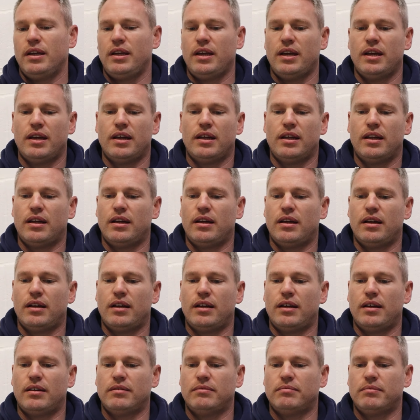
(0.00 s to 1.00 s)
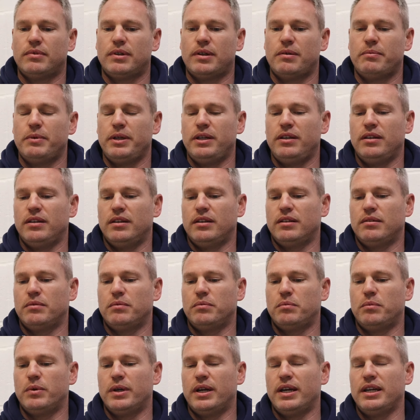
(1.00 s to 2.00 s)
Yeah, I mean,
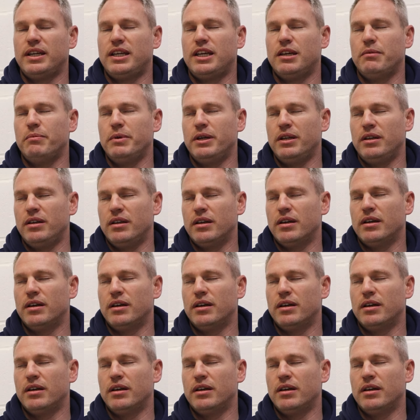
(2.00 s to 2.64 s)
when I came in,